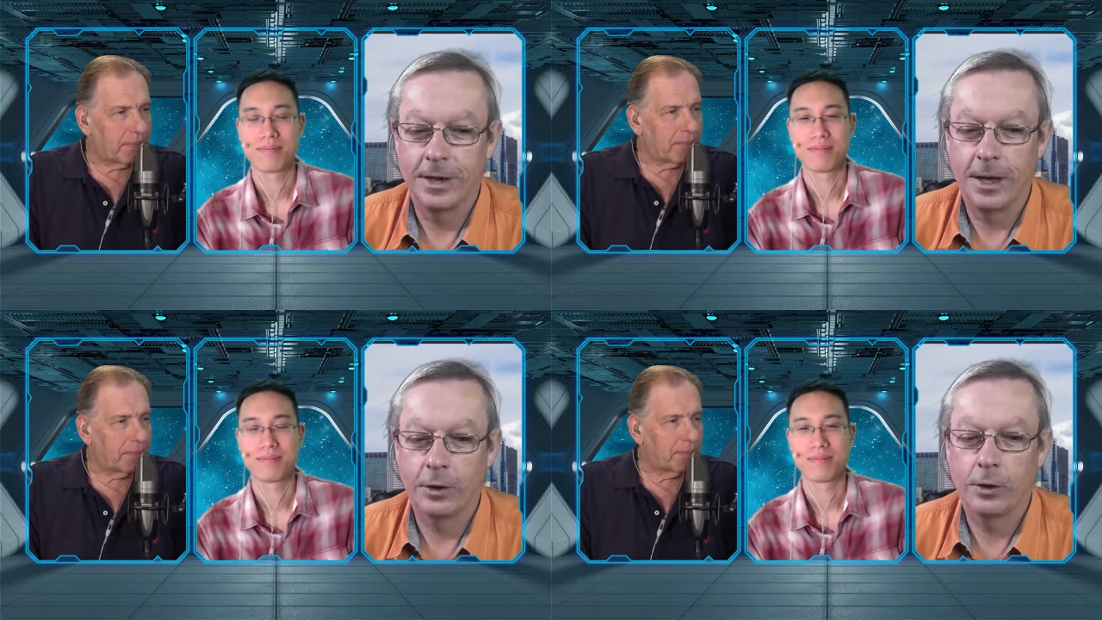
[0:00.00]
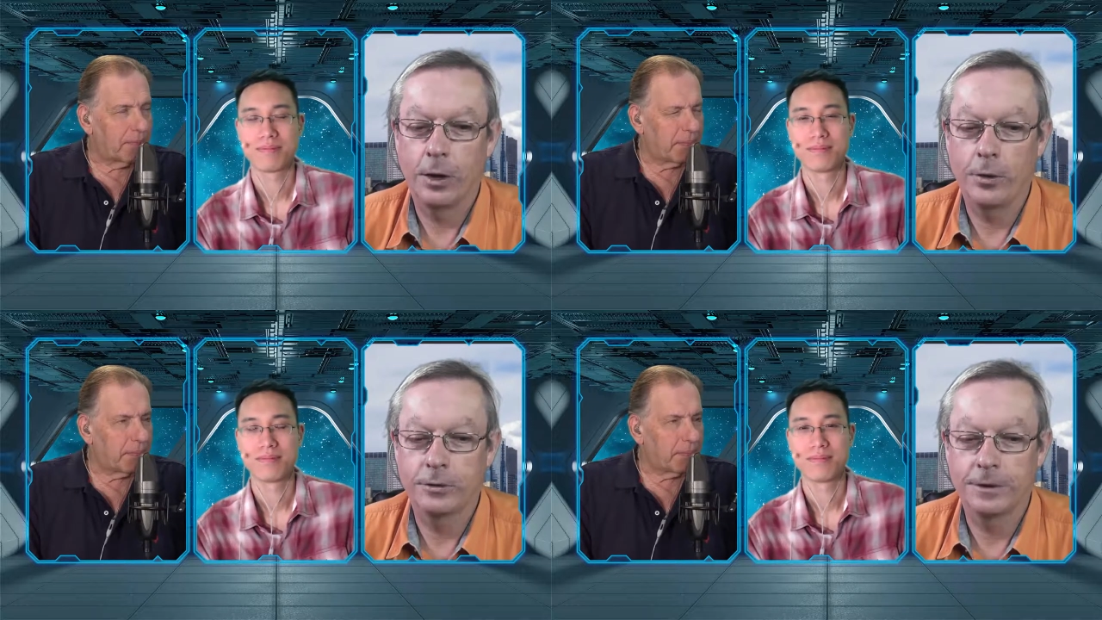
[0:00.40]

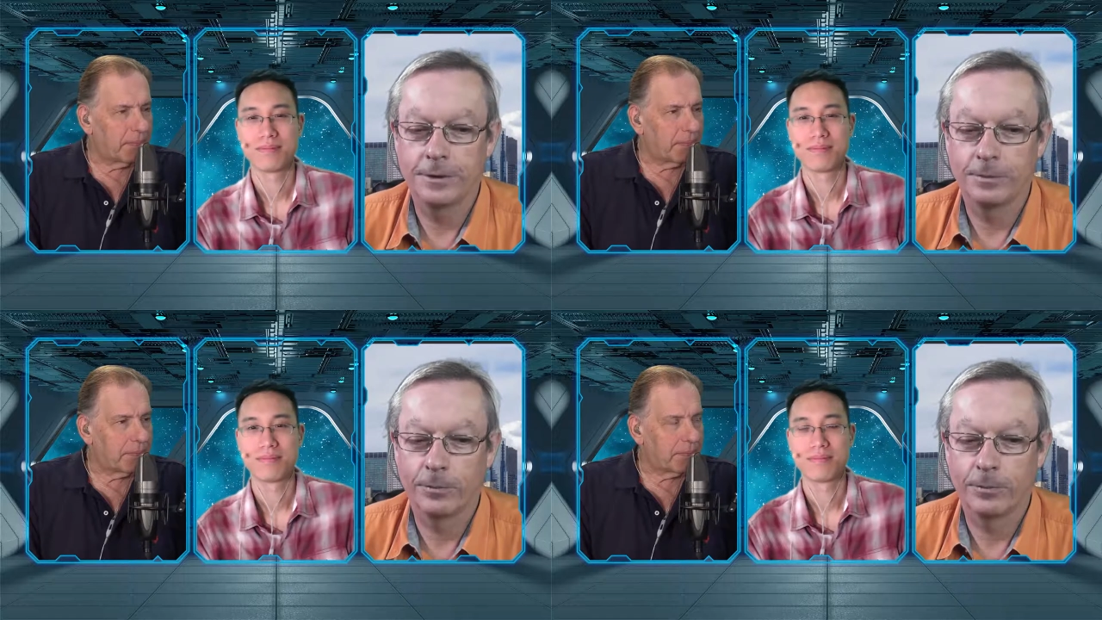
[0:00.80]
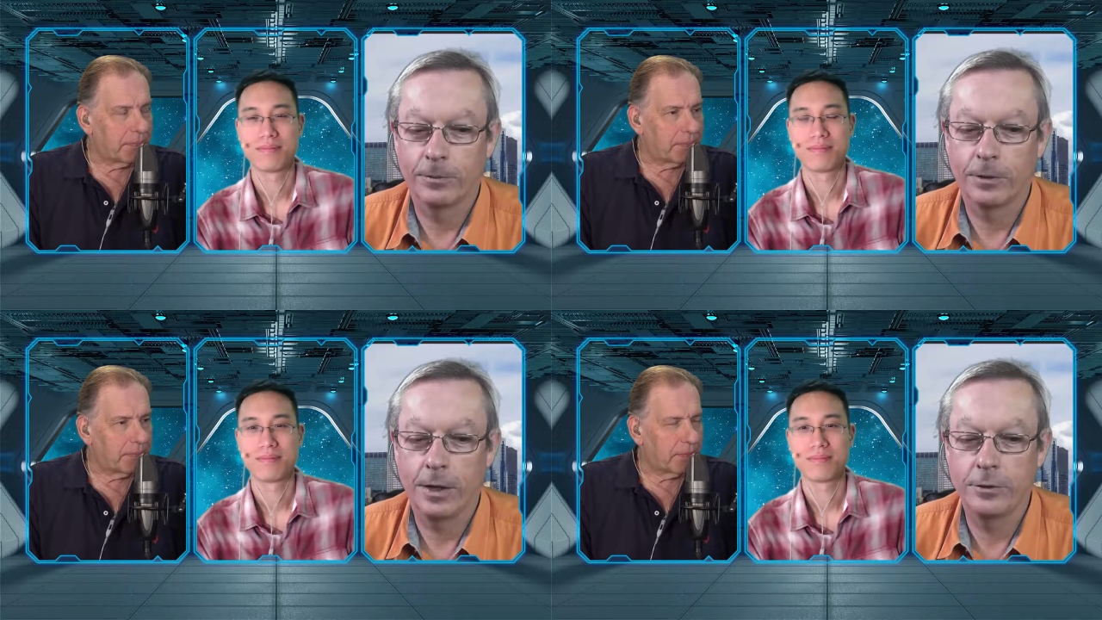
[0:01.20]

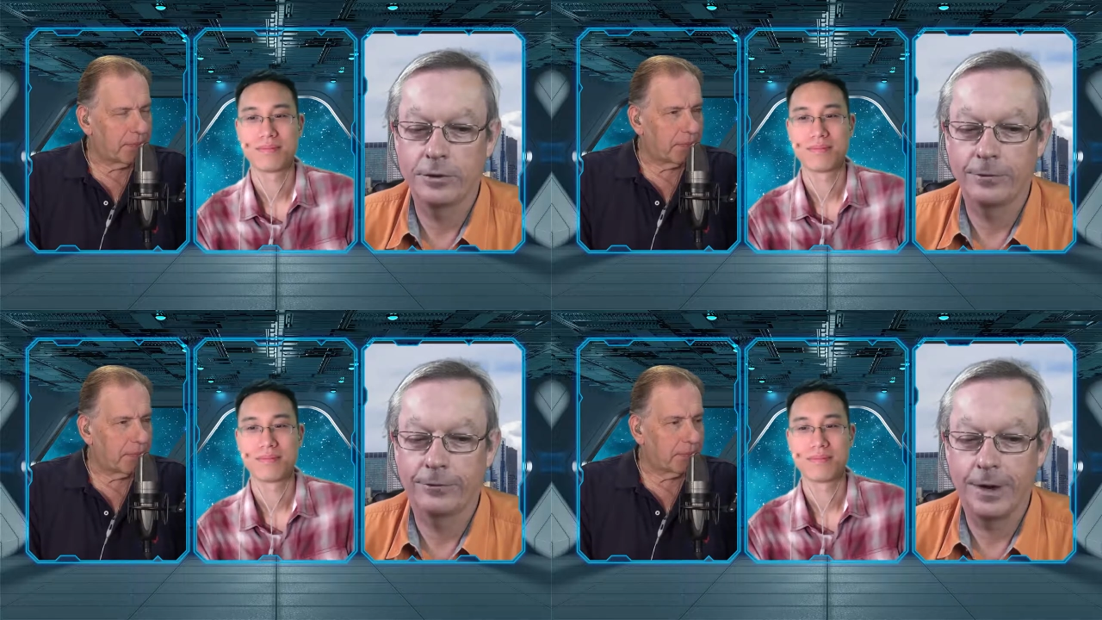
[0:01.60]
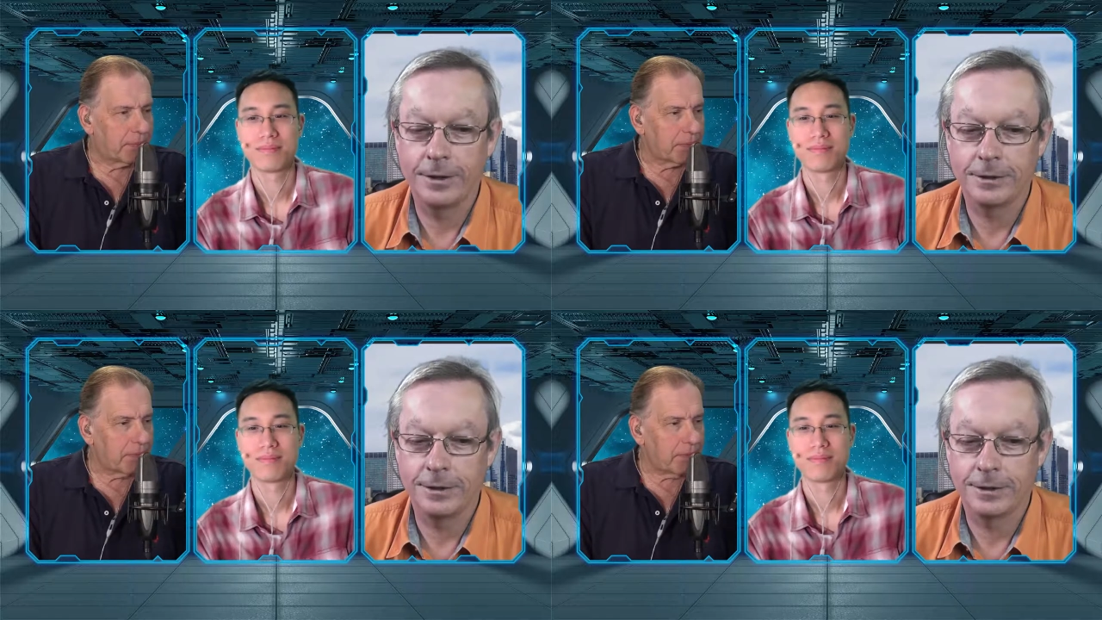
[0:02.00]
Speaker 1: closing
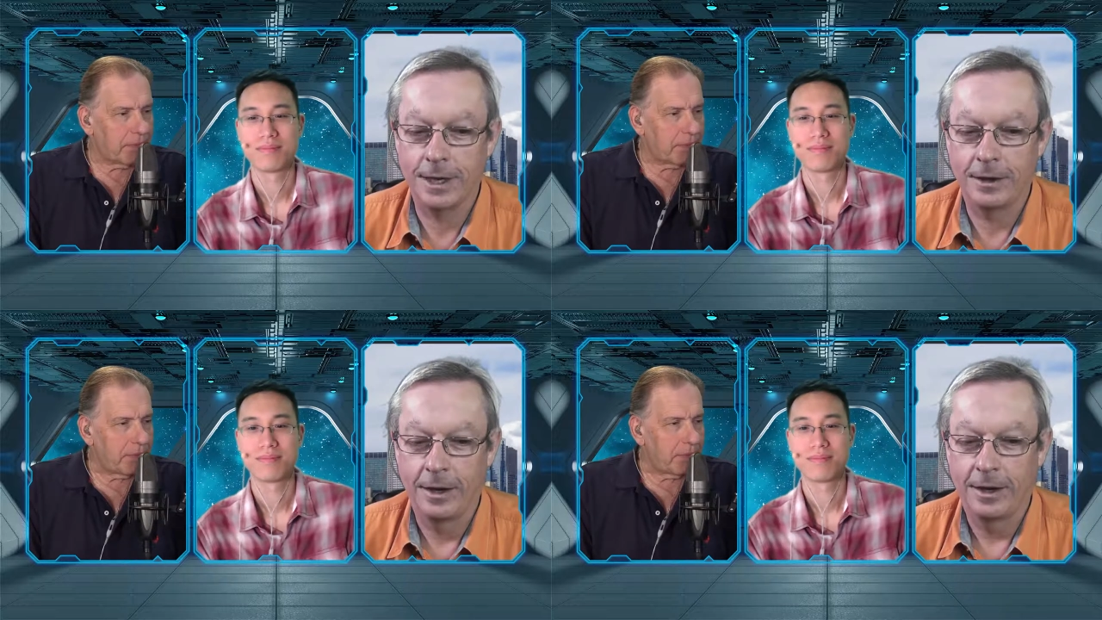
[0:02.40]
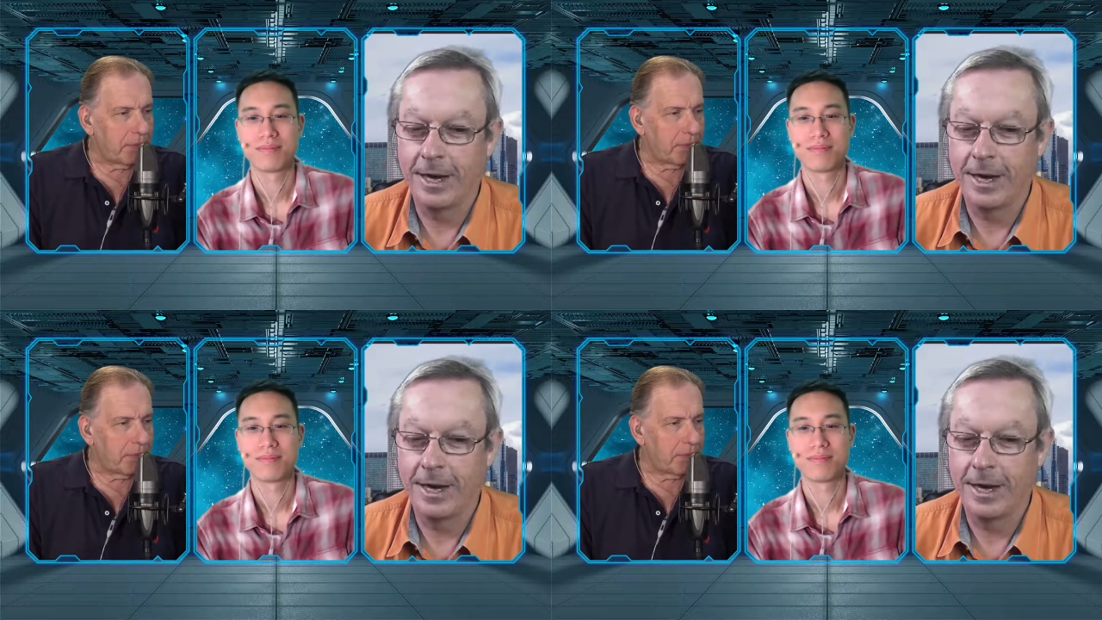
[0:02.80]
phrase, he said,